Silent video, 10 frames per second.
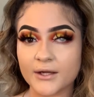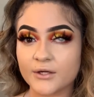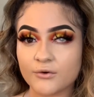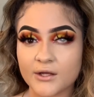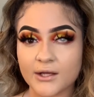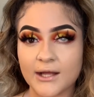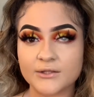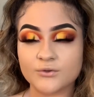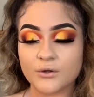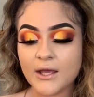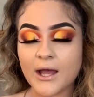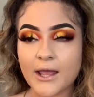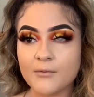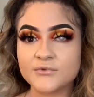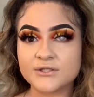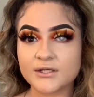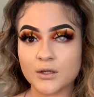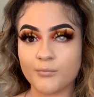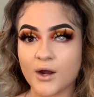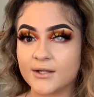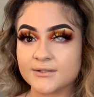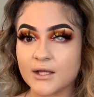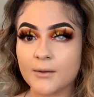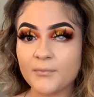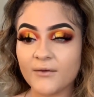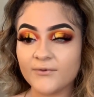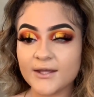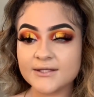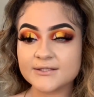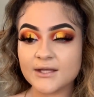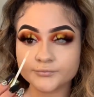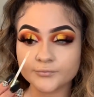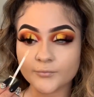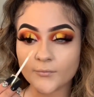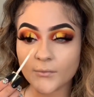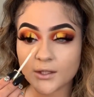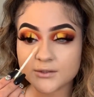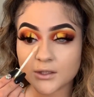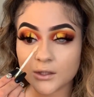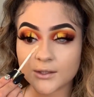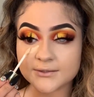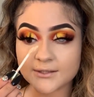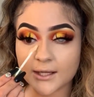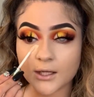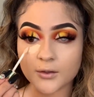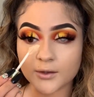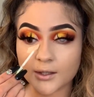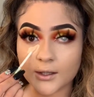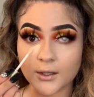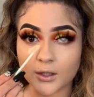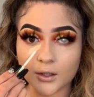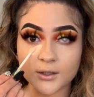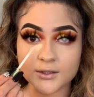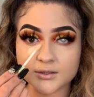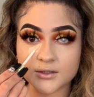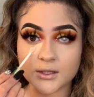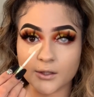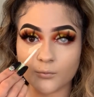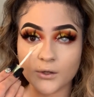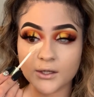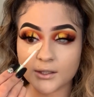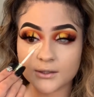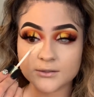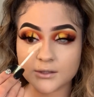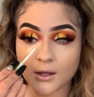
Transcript: going to cream contour. I am just going to bronze up my face. So let's see how the concealer works.